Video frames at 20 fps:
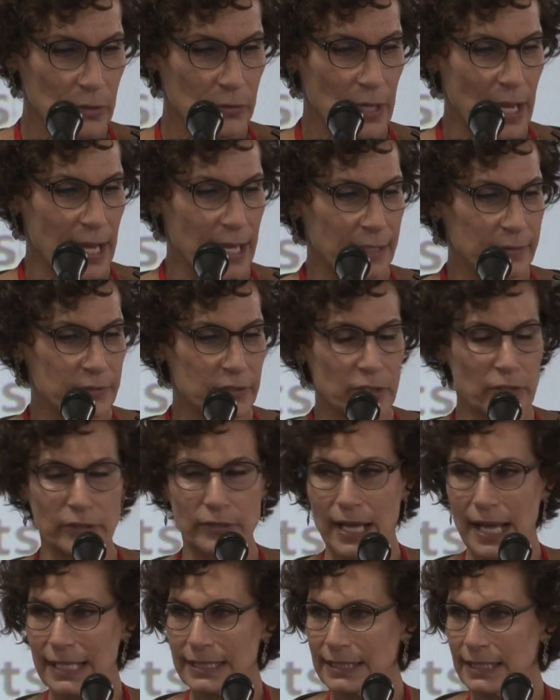Okay, so the
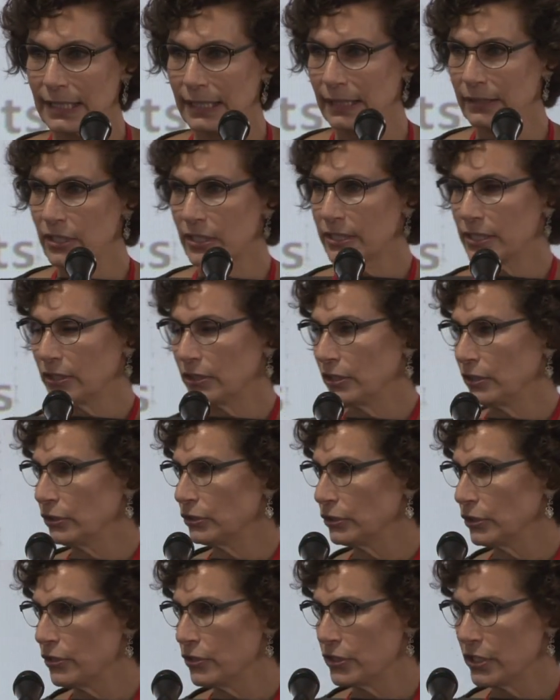last thing, just in
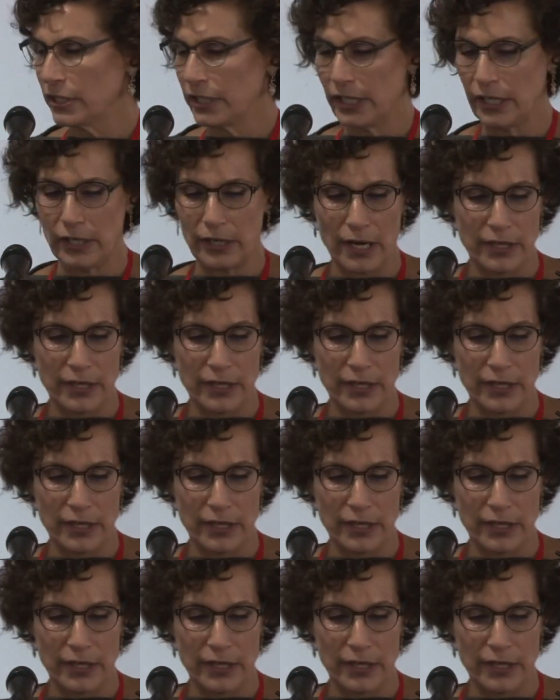conclusion here,